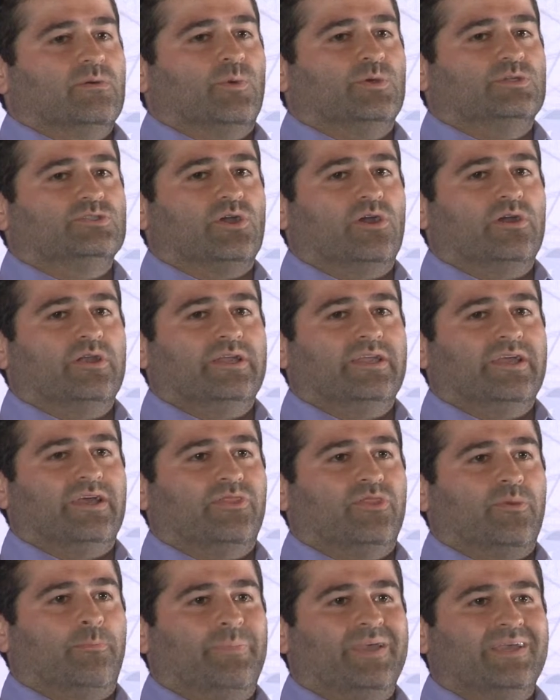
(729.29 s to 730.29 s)
We're starting to
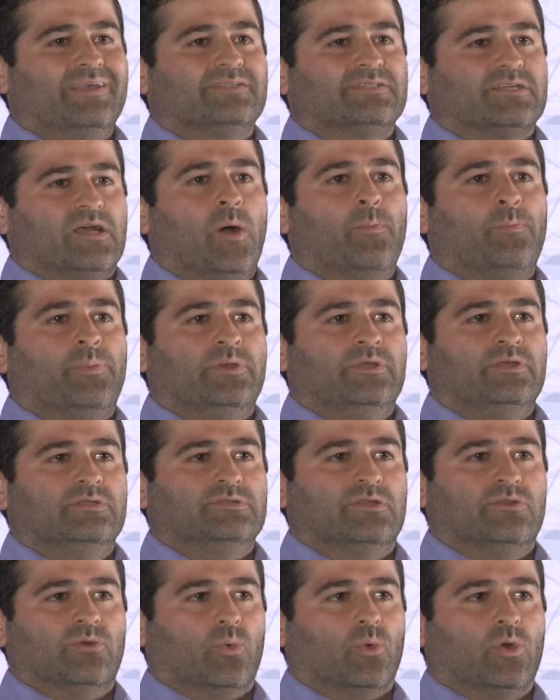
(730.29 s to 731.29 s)
get the biggest
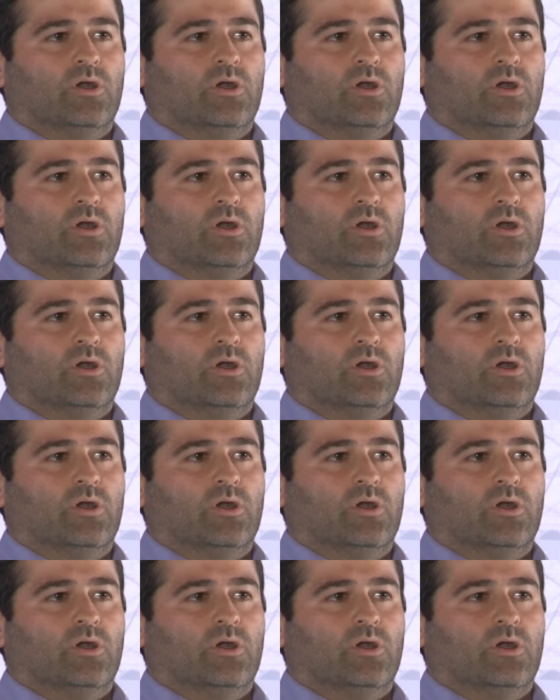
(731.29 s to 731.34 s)
companies in the